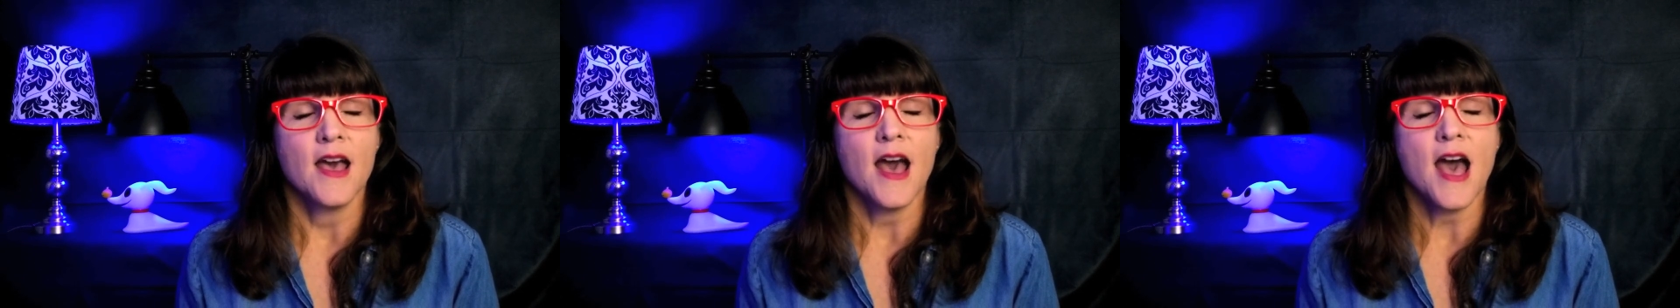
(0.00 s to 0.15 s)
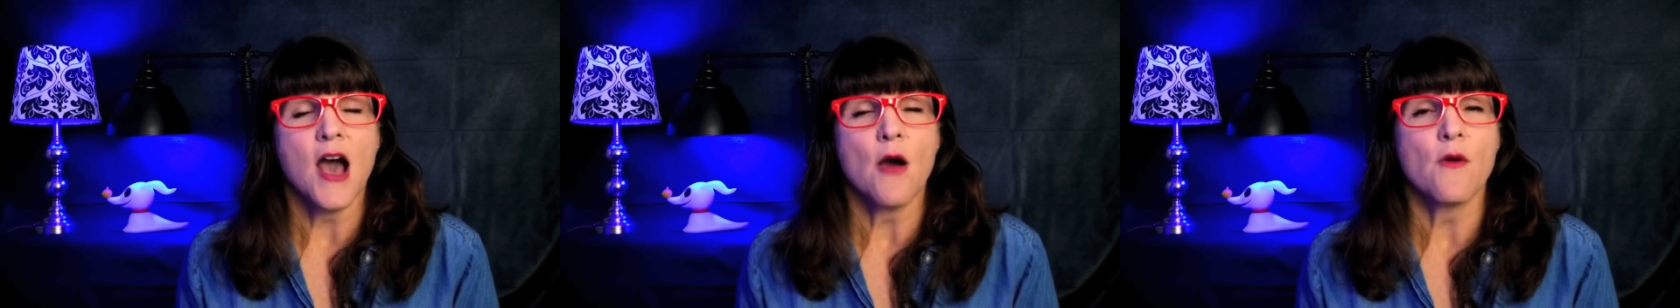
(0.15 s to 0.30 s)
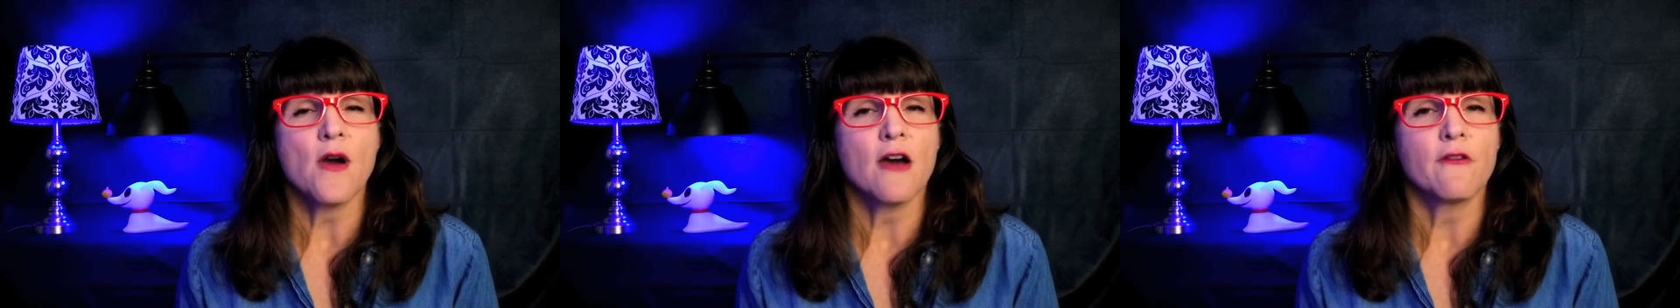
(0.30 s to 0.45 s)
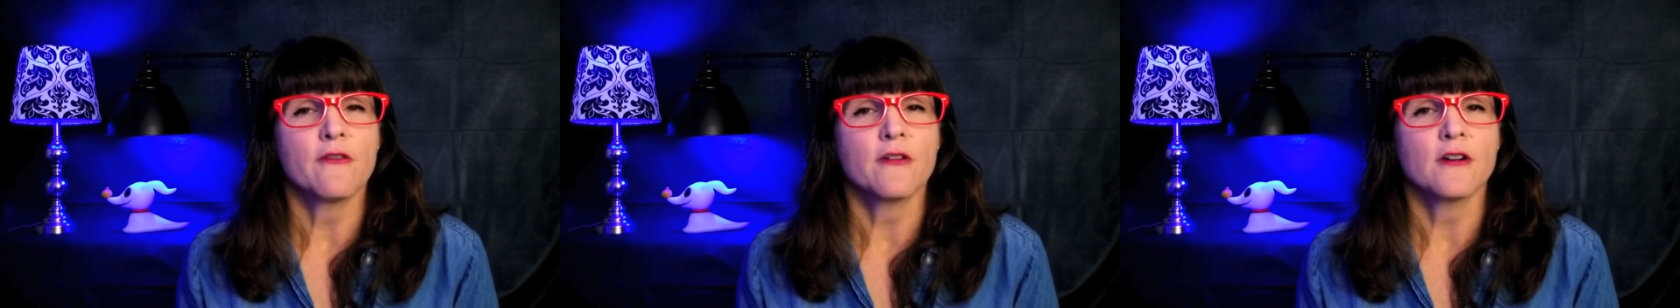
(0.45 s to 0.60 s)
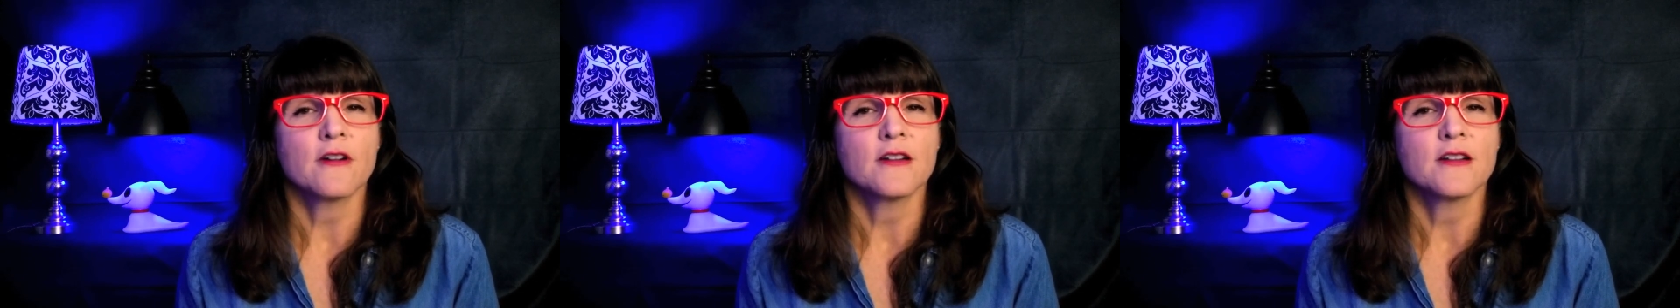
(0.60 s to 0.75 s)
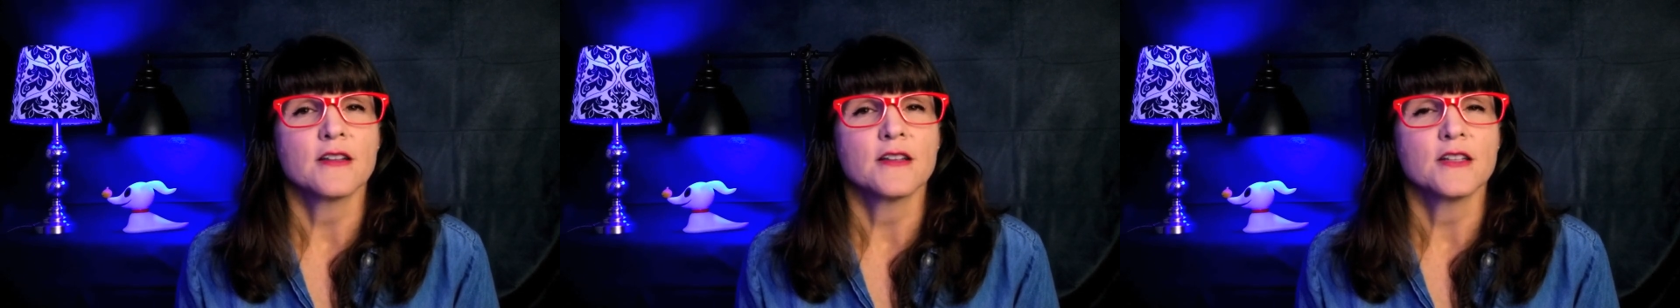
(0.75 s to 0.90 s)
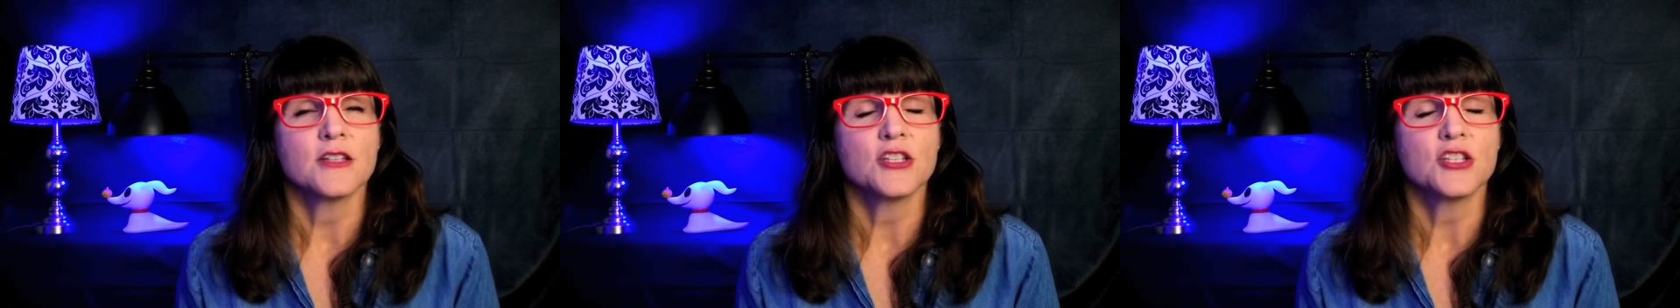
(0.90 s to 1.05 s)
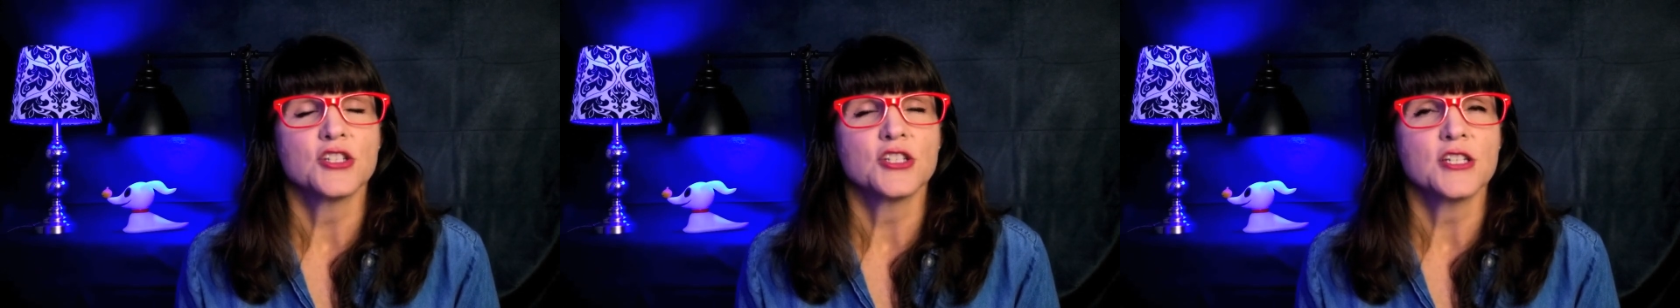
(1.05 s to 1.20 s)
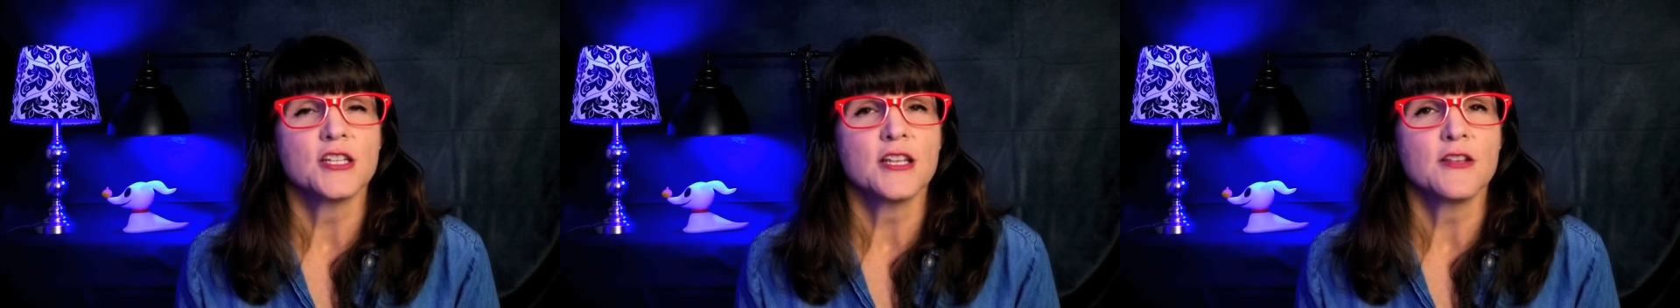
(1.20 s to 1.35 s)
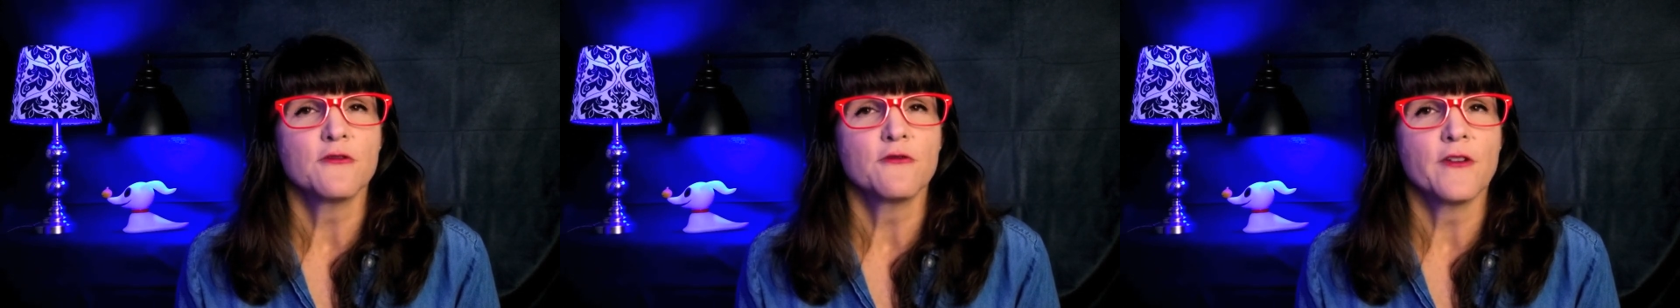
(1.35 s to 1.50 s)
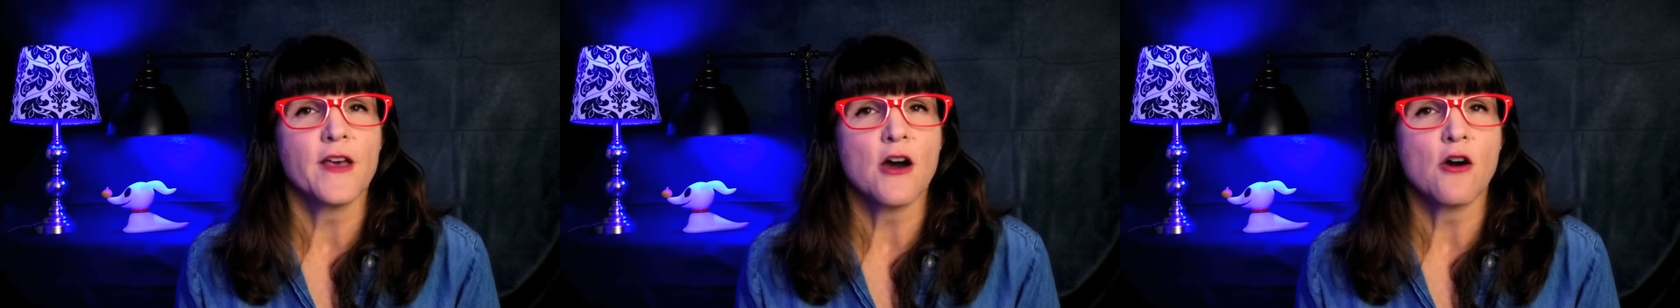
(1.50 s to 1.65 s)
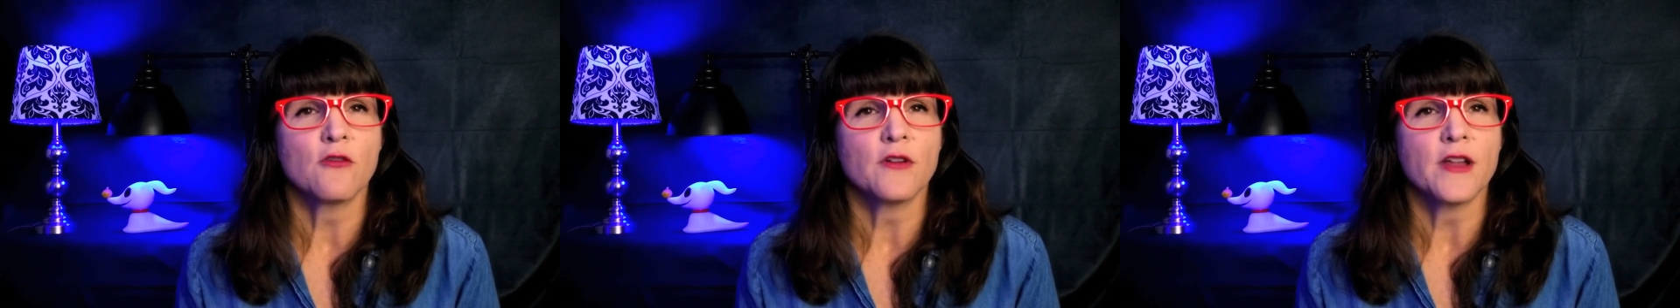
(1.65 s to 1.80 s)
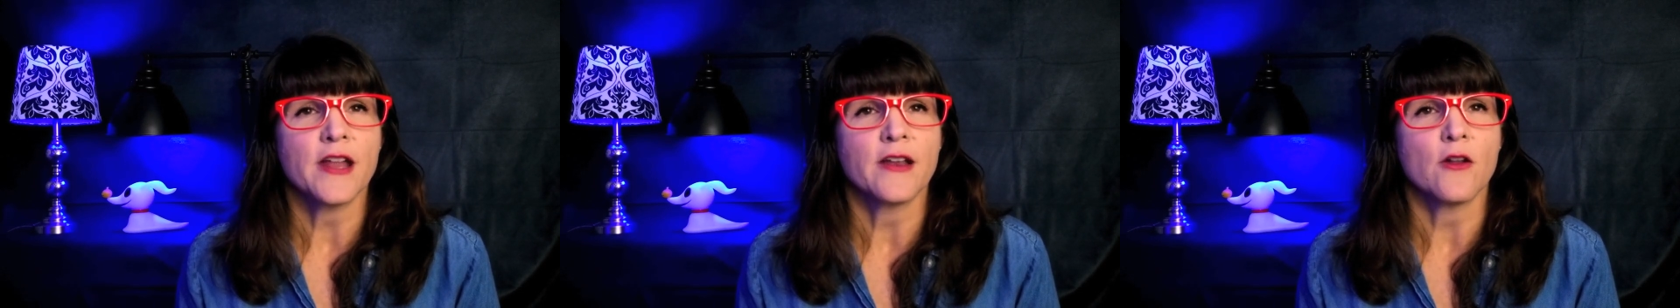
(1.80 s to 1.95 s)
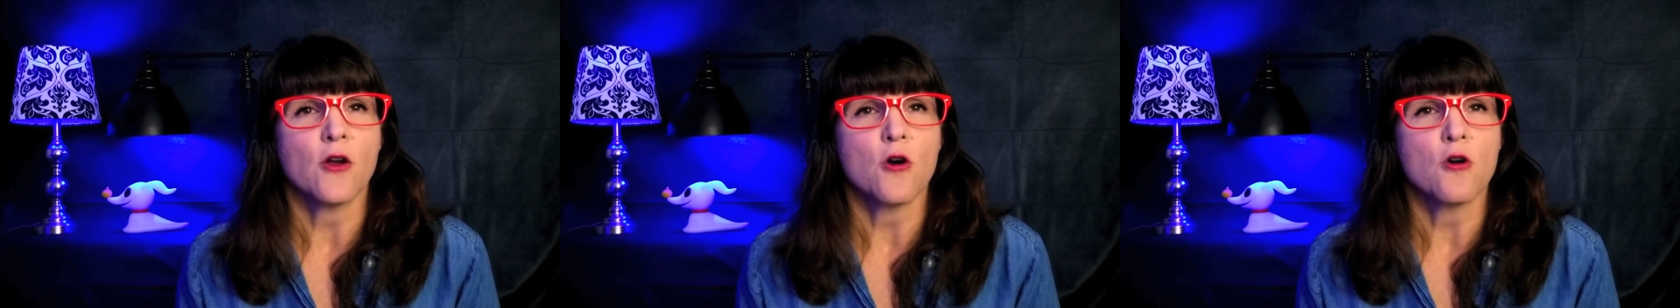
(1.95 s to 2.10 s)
However, she felt an